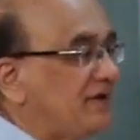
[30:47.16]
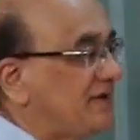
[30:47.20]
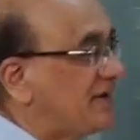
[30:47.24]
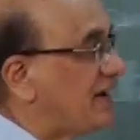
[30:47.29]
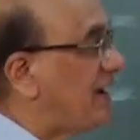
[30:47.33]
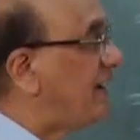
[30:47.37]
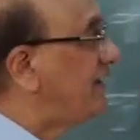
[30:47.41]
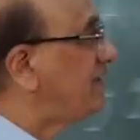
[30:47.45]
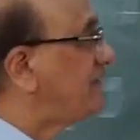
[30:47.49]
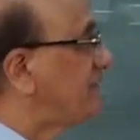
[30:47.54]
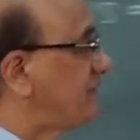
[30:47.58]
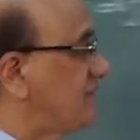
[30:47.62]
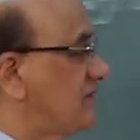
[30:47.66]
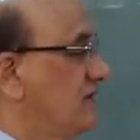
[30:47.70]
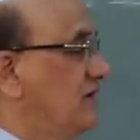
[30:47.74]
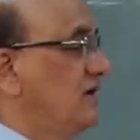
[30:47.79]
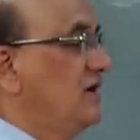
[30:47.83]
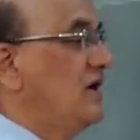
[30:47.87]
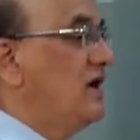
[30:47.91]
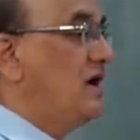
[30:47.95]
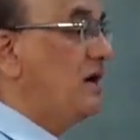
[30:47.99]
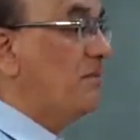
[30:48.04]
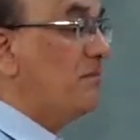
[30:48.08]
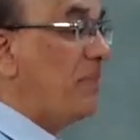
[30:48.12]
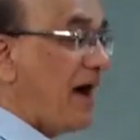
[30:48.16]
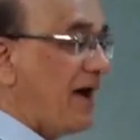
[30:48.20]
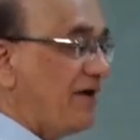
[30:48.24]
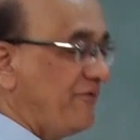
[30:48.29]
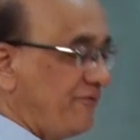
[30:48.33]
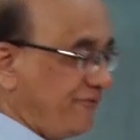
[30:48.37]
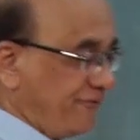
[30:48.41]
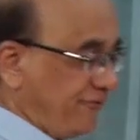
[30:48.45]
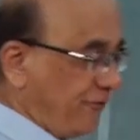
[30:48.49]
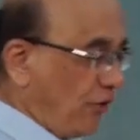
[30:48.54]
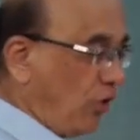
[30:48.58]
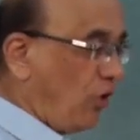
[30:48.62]
test by
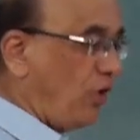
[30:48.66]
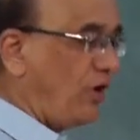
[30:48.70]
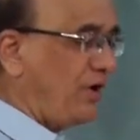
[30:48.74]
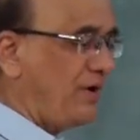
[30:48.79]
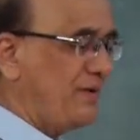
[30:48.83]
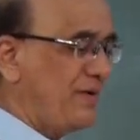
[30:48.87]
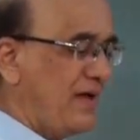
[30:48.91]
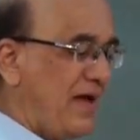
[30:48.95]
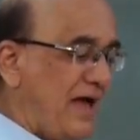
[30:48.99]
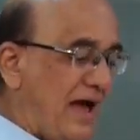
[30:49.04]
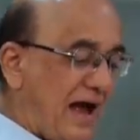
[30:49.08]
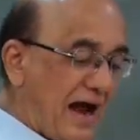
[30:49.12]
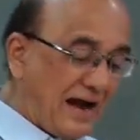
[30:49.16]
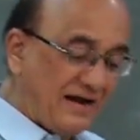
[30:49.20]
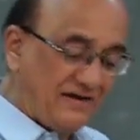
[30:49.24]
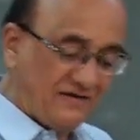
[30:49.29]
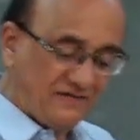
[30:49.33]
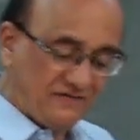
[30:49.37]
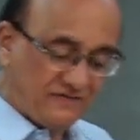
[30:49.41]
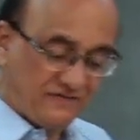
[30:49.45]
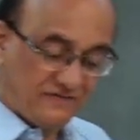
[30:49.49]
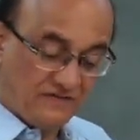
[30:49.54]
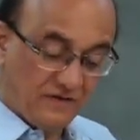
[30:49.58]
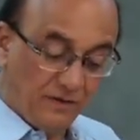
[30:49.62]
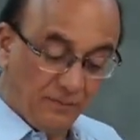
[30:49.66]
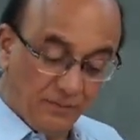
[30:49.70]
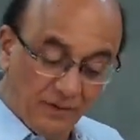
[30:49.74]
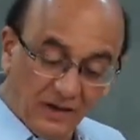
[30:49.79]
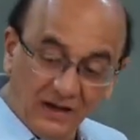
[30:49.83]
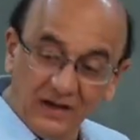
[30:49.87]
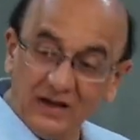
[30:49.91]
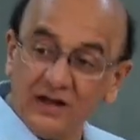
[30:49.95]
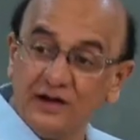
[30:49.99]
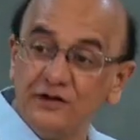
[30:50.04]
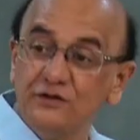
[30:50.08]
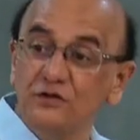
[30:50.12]
4 and
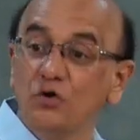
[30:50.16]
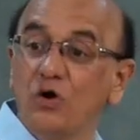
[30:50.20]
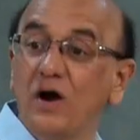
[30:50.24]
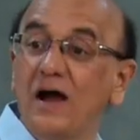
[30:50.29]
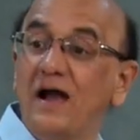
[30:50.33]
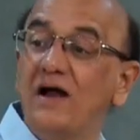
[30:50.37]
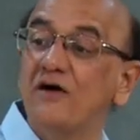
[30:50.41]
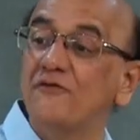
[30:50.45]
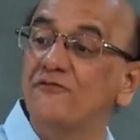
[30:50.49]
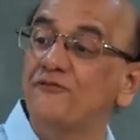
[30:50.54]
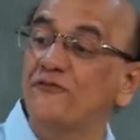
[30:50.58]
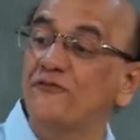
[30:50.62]
similar you have